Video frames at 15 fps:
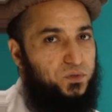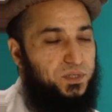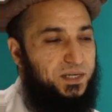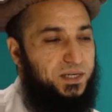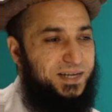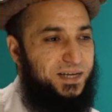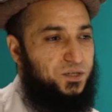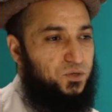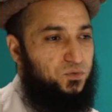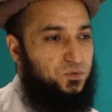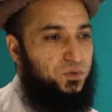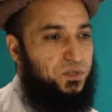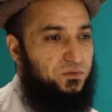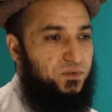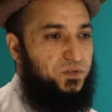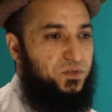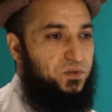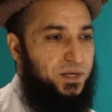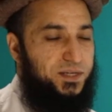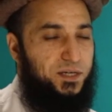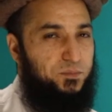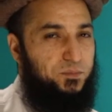attached to individual
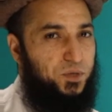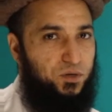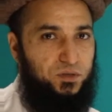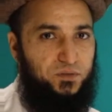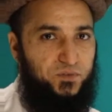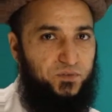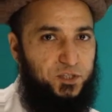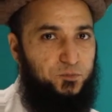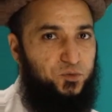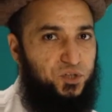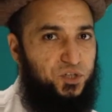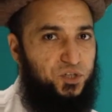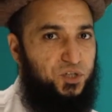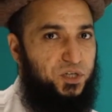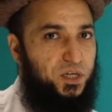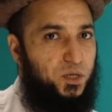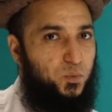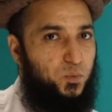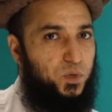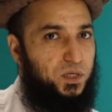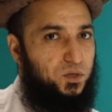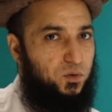letter because of its position in a
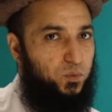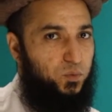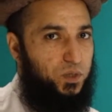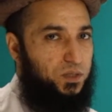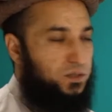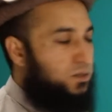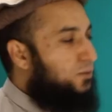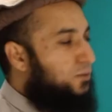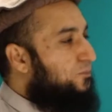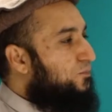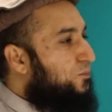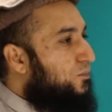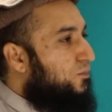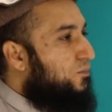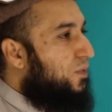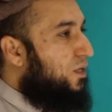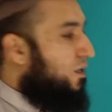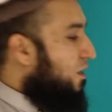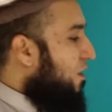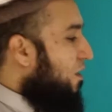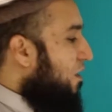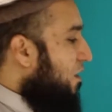word or words.
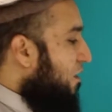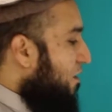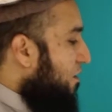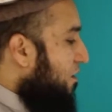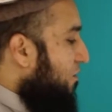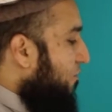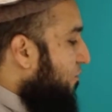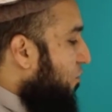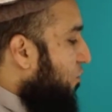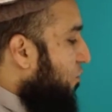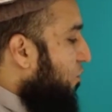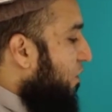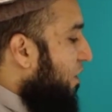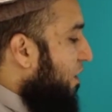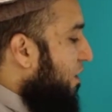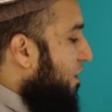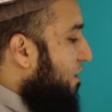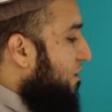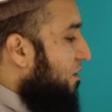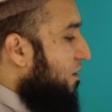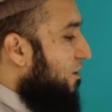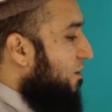The fourth one
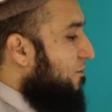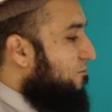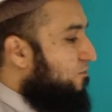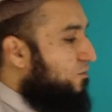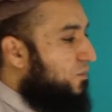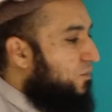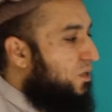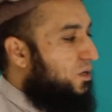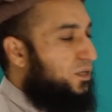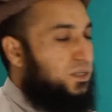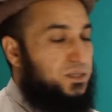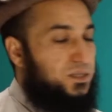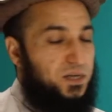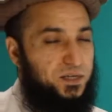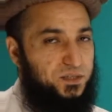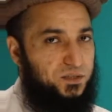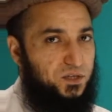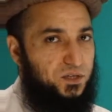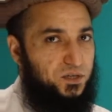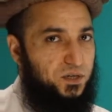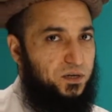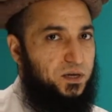is exercising the
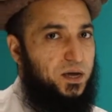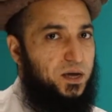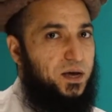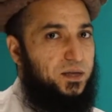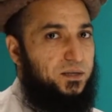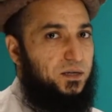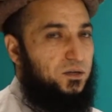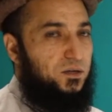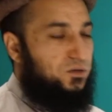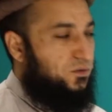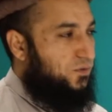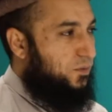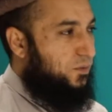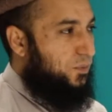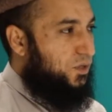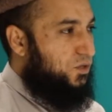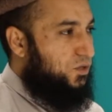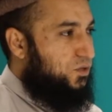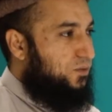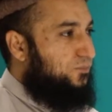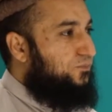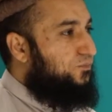tongue and a lot of
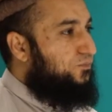repetition.